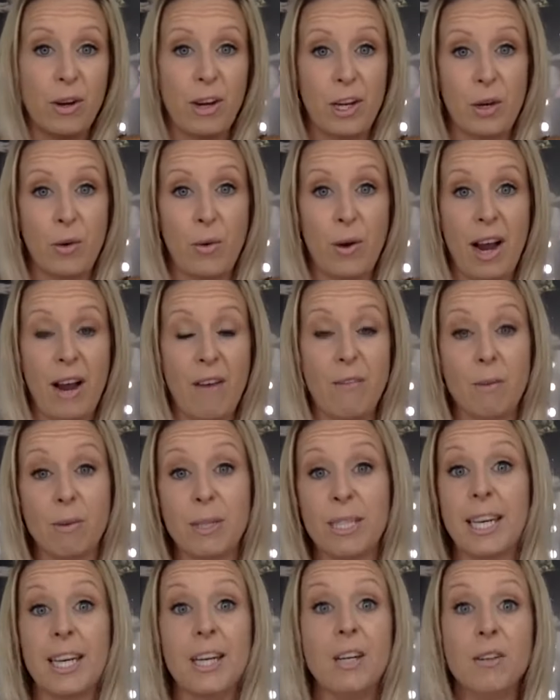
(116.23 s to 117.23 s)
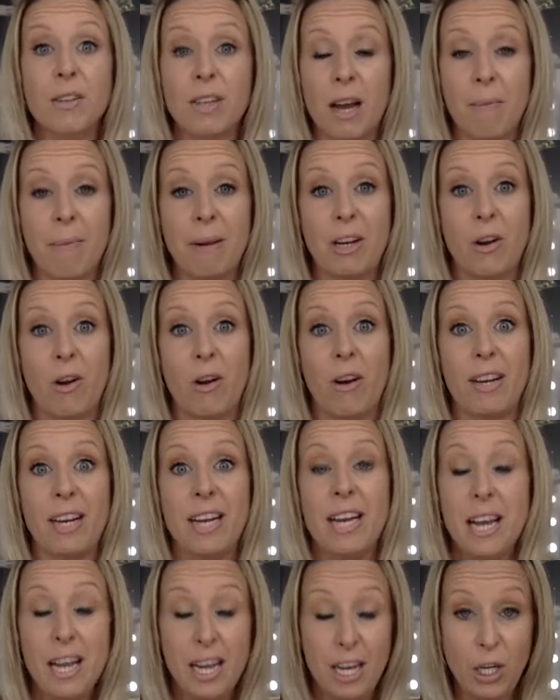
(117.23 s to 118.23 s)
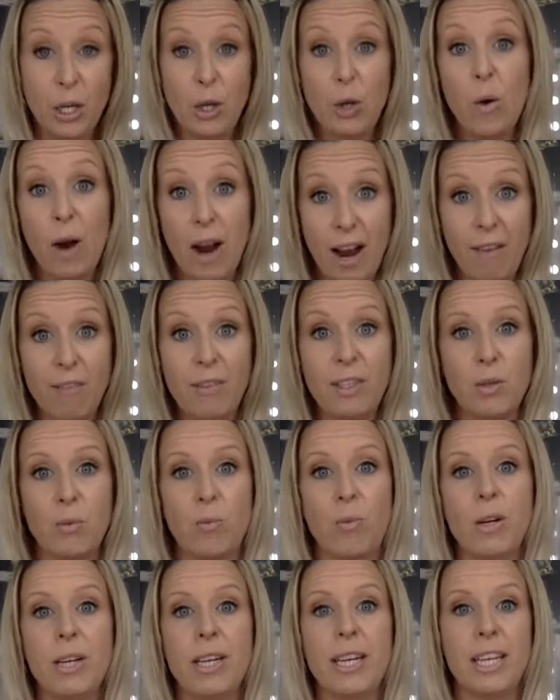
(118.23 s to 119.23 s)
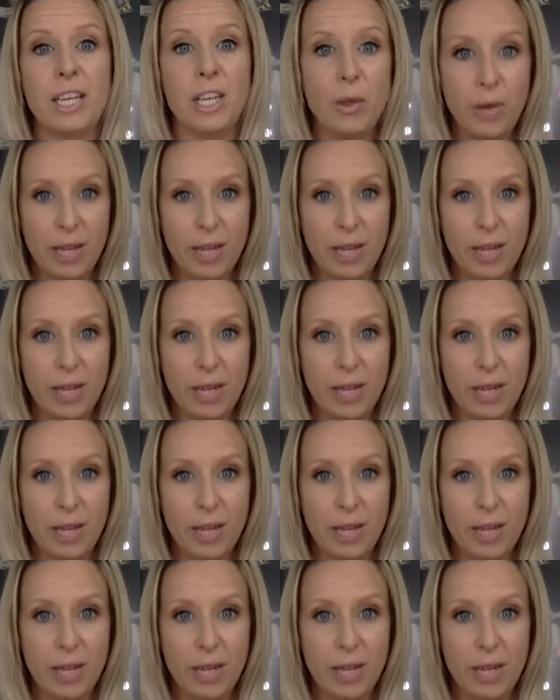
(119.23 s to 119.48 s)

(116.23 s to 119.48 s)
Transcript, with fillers: you have a recital coming on, you have to work it.